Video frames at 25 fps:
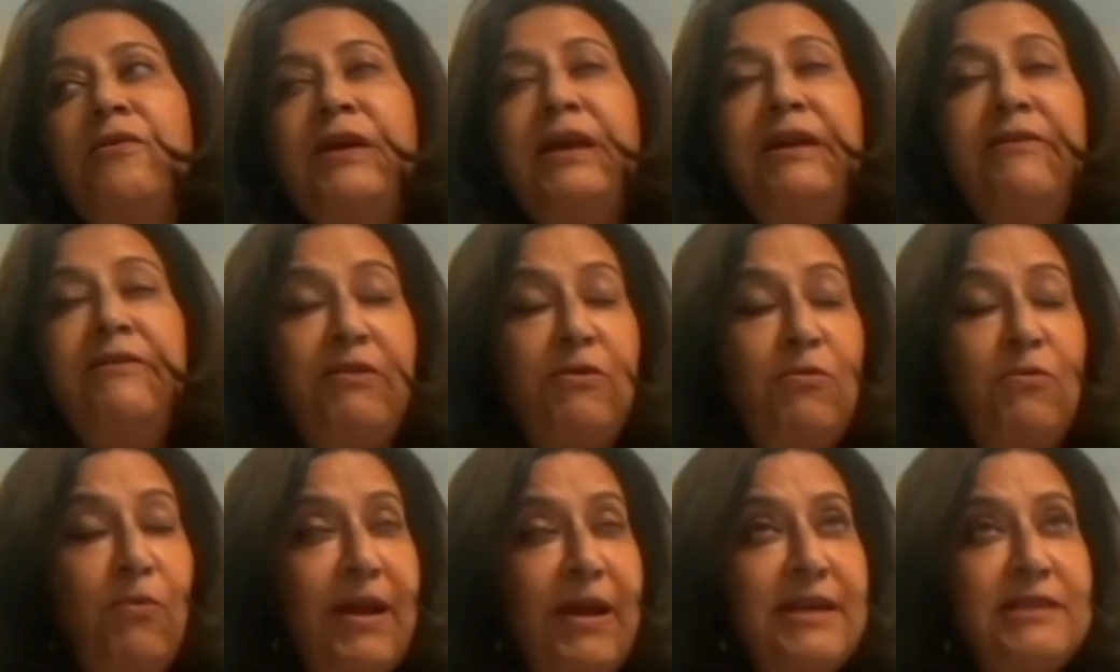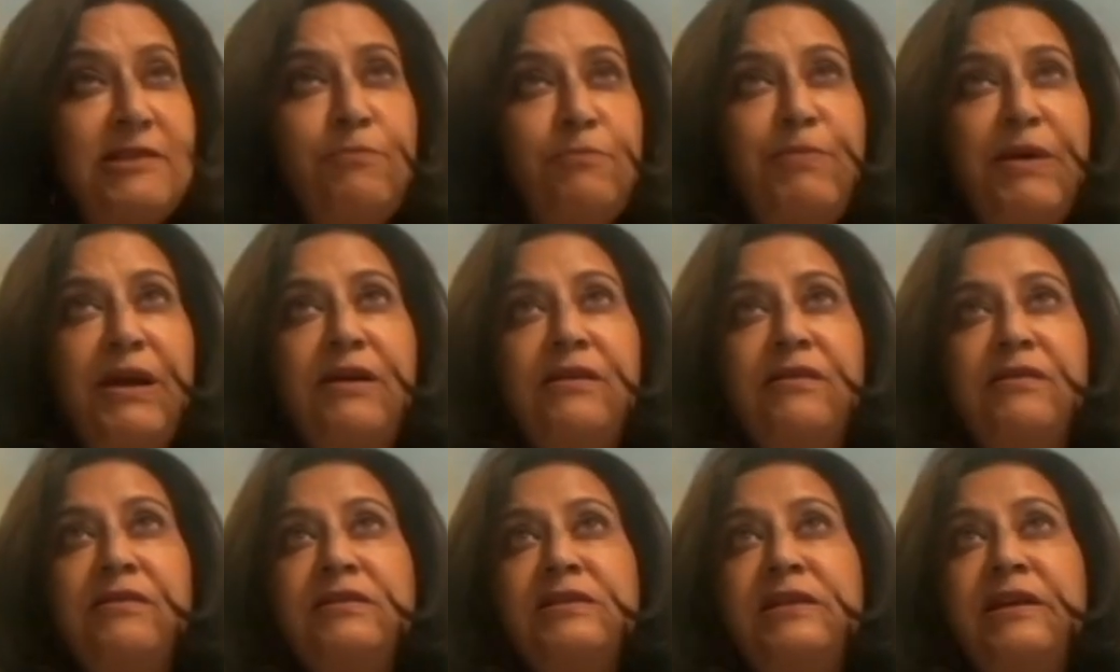even waste
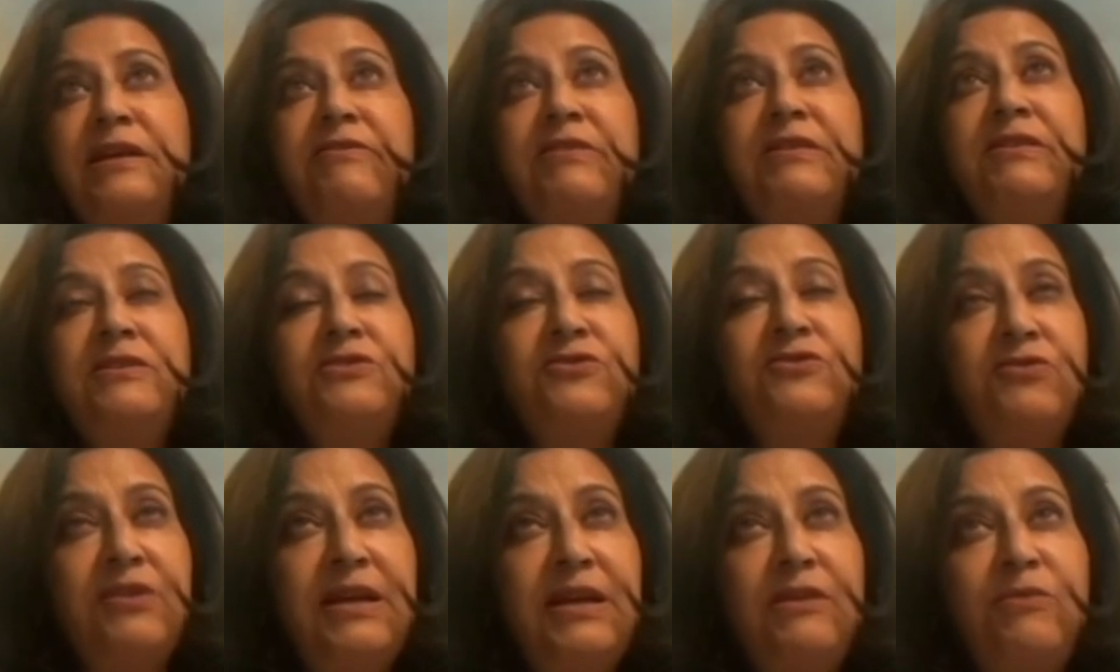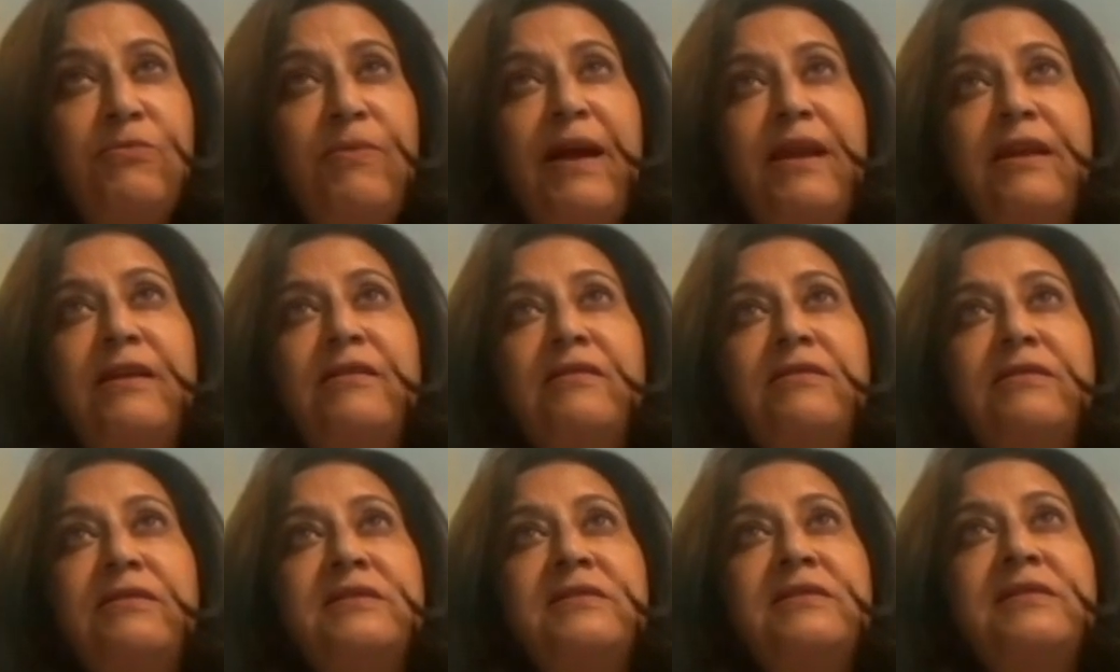pickers, even street
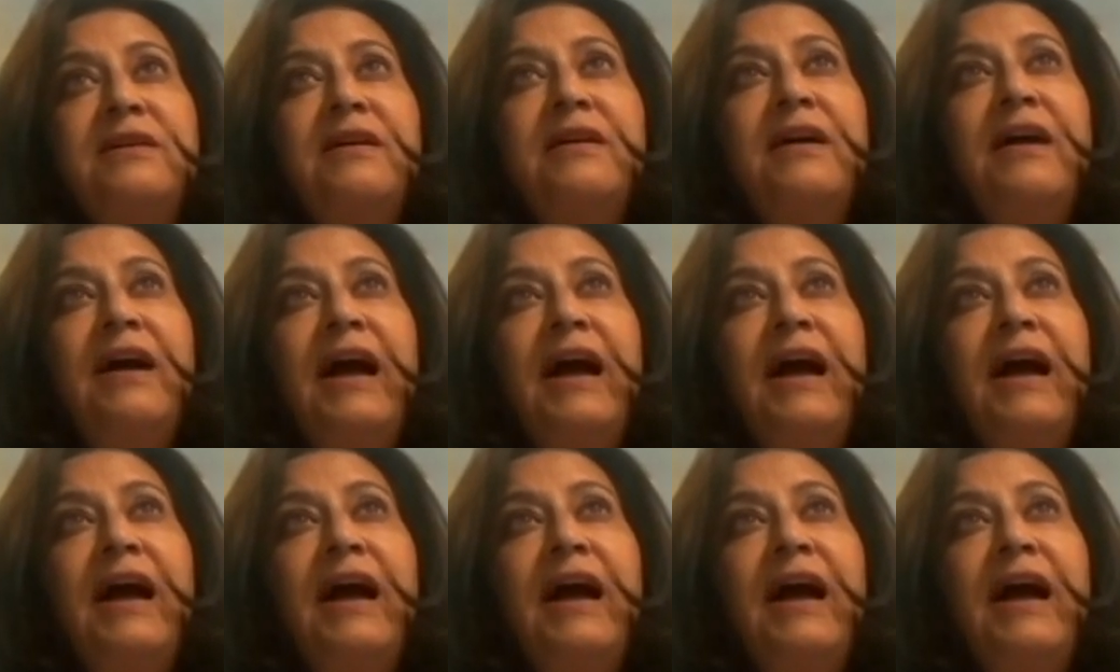vendors.